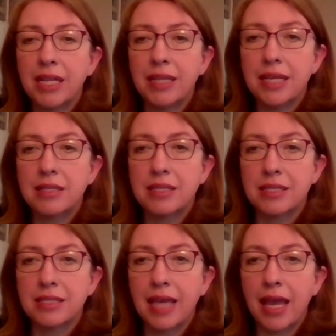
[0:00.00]
list the
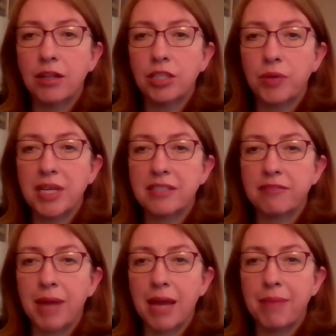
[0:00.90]
scale degrees
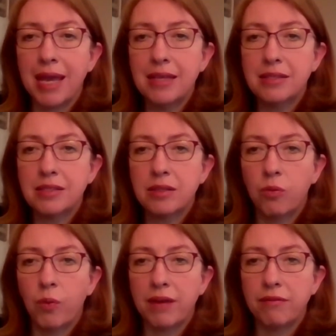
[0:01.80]
of my bass,
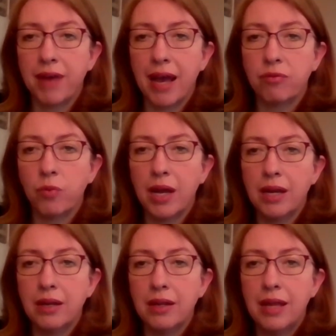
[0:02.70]
1, 5,
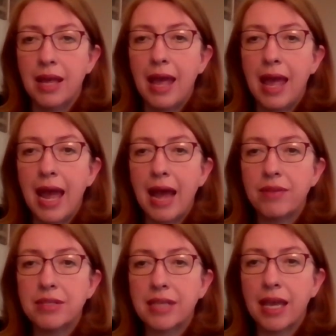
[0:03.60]
1,
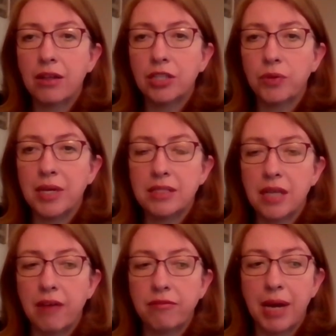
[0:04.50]
and the scale degrees
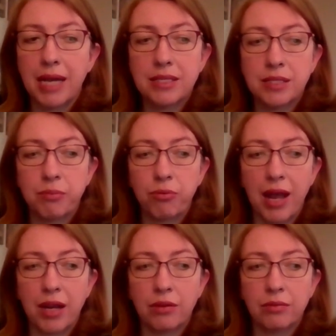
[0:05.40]
of my
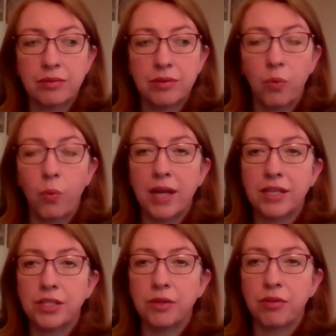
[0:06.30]
soprano,
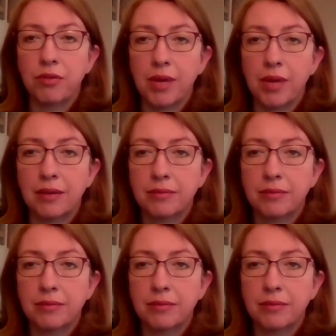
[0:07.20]
1, 2, 3.